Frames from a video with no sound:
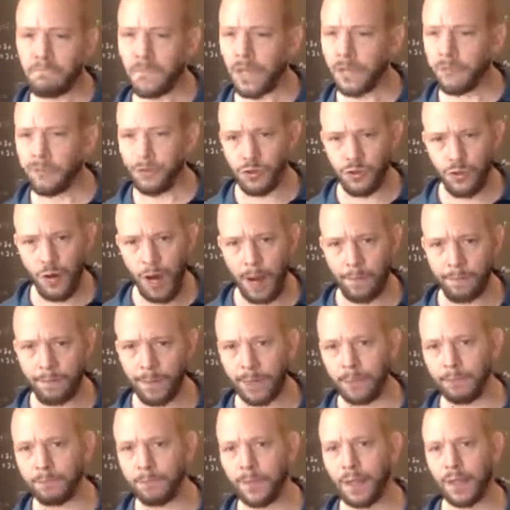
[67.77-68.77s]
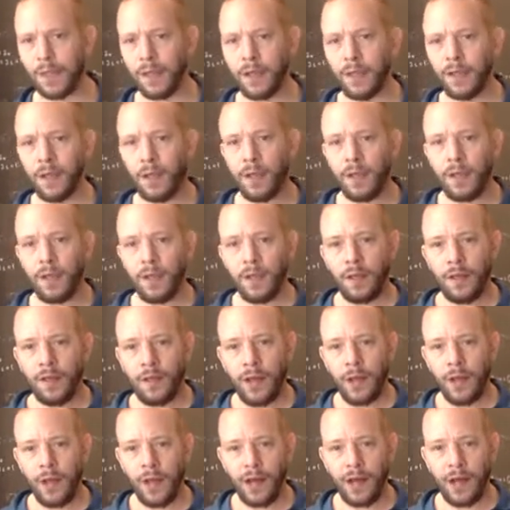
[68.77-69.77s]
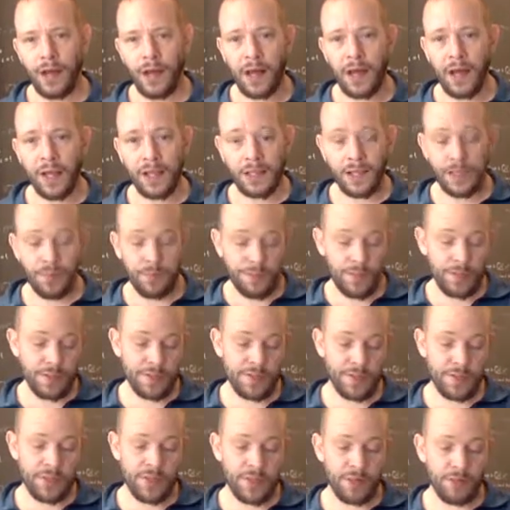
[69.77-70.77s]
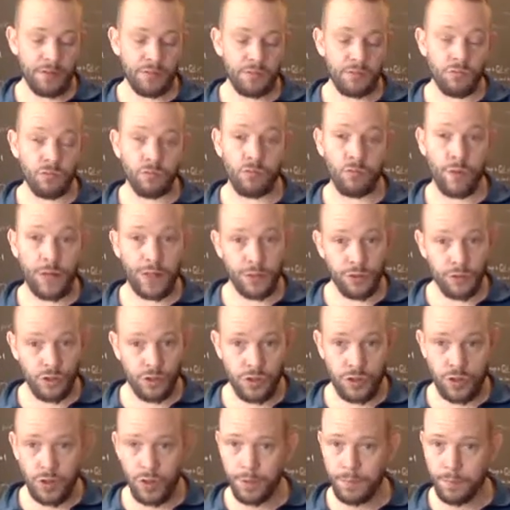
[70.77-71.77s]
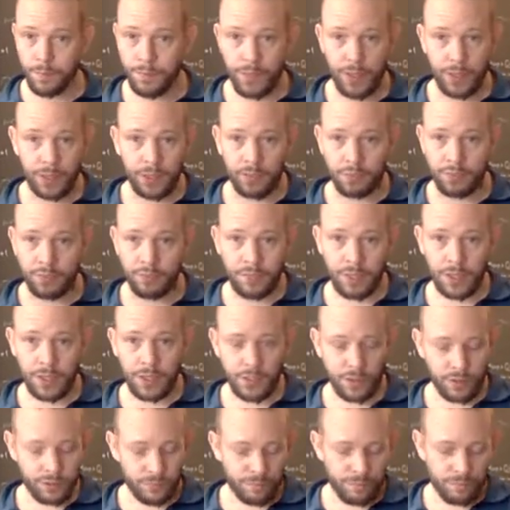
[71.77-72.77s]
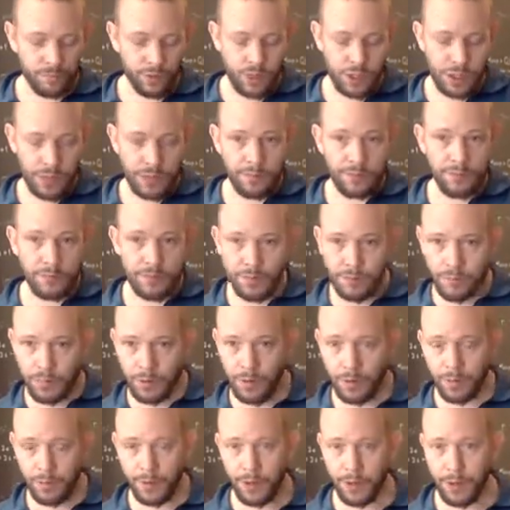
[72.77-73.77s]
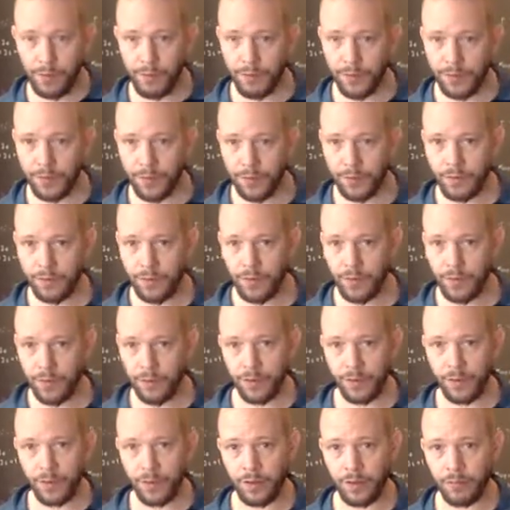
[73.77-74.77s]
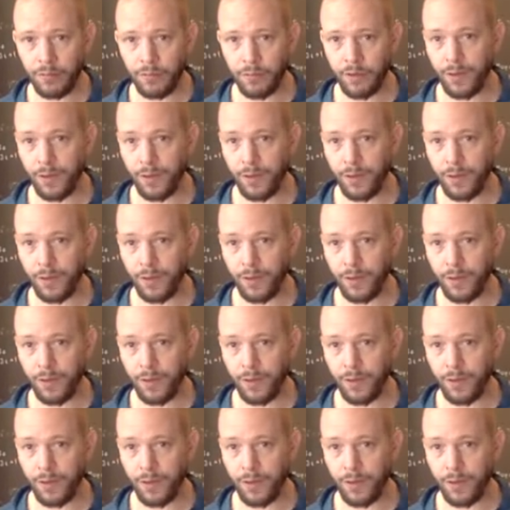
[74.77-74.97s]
If you drop it, I keep this thing razor sharp. I actually shaved part of my arm with it earlier.